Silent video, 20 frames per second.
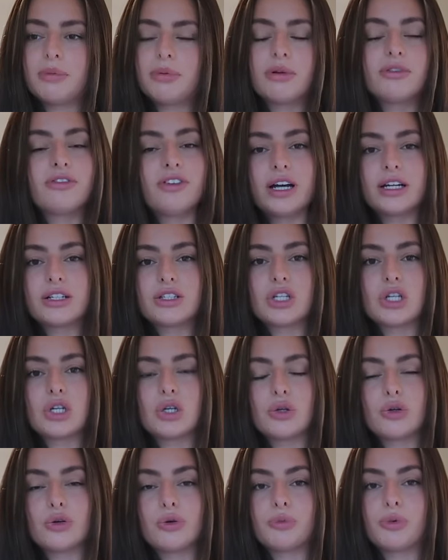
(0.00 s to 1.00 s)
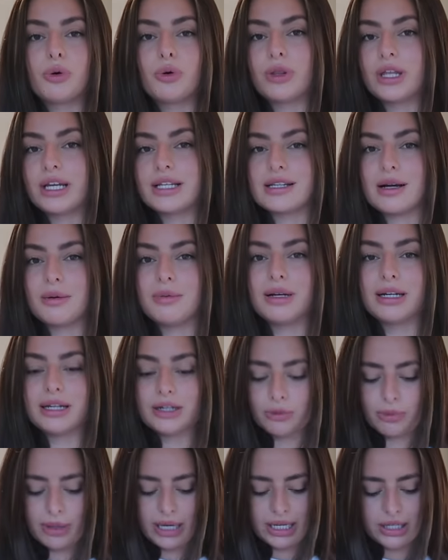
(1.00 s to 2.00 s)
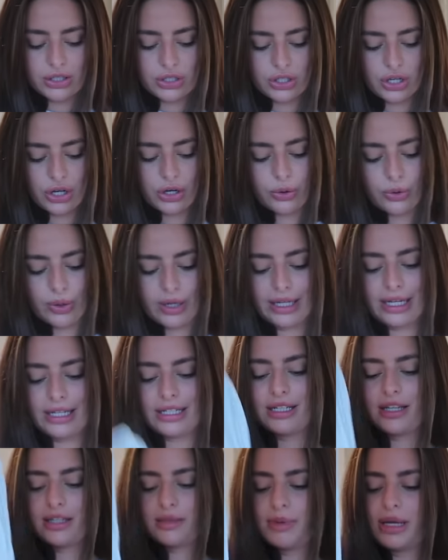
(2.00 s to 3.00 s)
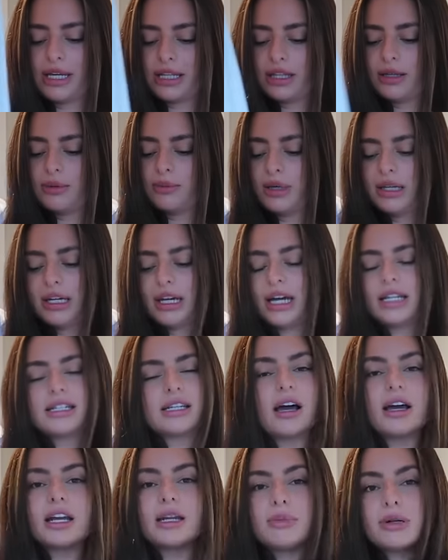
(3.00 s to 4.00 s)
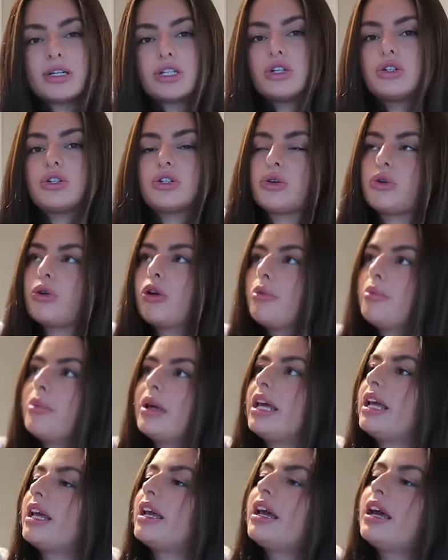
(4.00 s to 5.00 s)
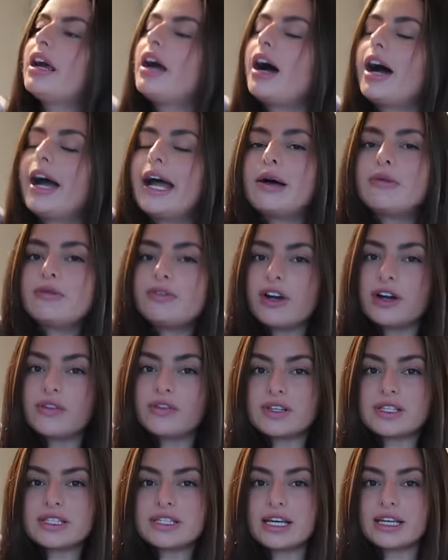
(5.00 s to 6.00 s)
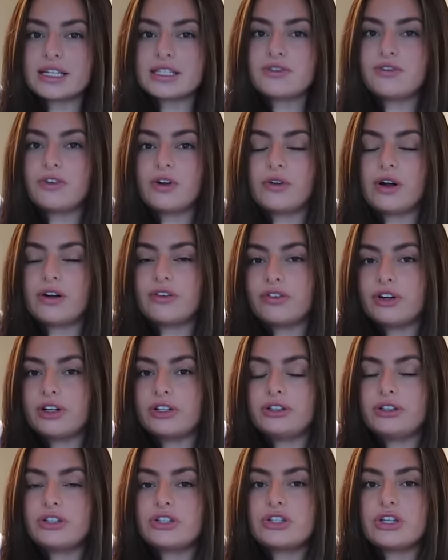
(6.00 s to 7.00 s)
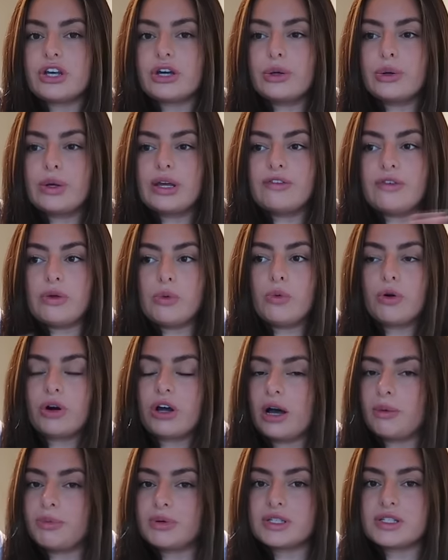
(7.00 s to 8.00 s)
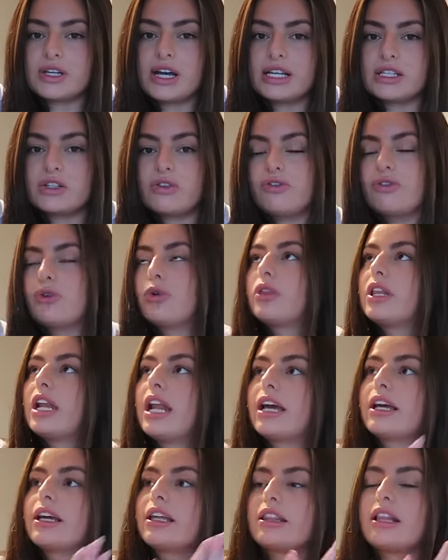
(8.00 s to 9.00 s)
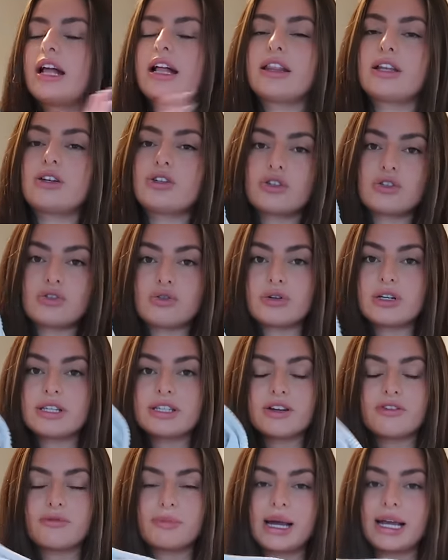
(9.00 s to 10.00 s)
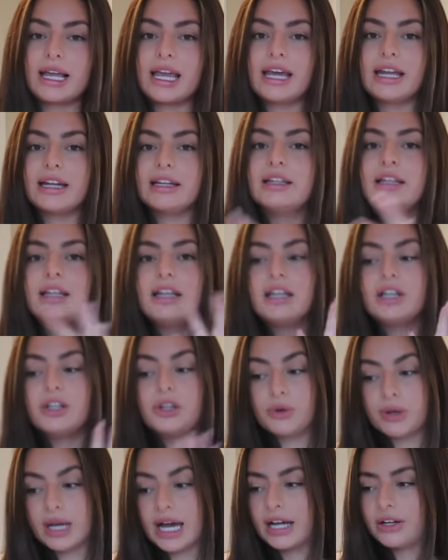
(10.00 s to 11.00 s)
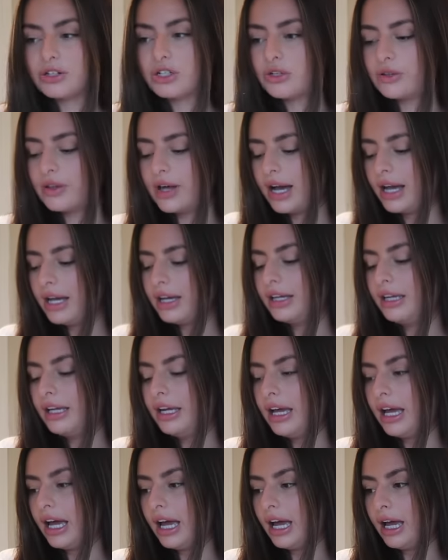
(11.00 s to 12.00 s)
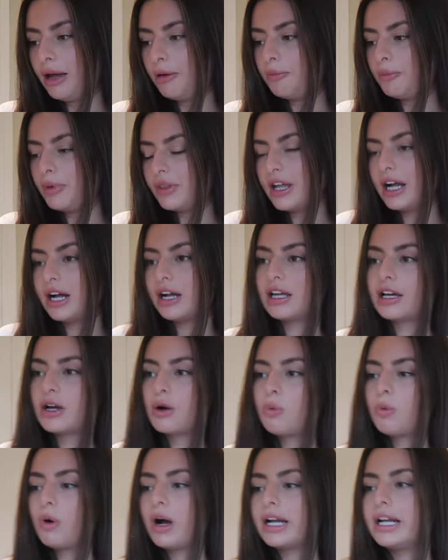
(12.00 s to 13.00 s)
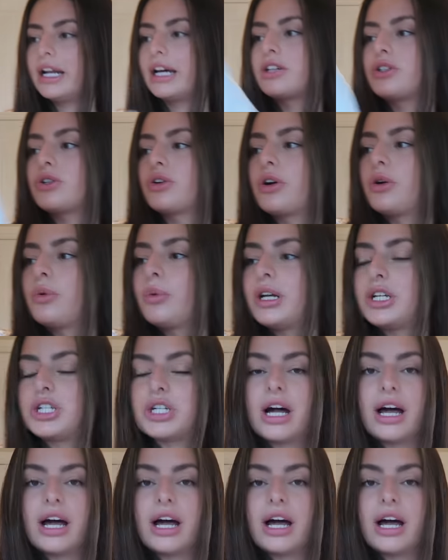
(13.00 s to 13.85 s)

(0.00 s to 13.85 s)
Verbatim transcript: I prefer to pull things up a little bit. So it does make them a tiny bit too short on me. I am five foot six for reference. So if you want to up a size for the length and then just draw yourself back in, you can do that. Um, but they are like a wide leg jogger, which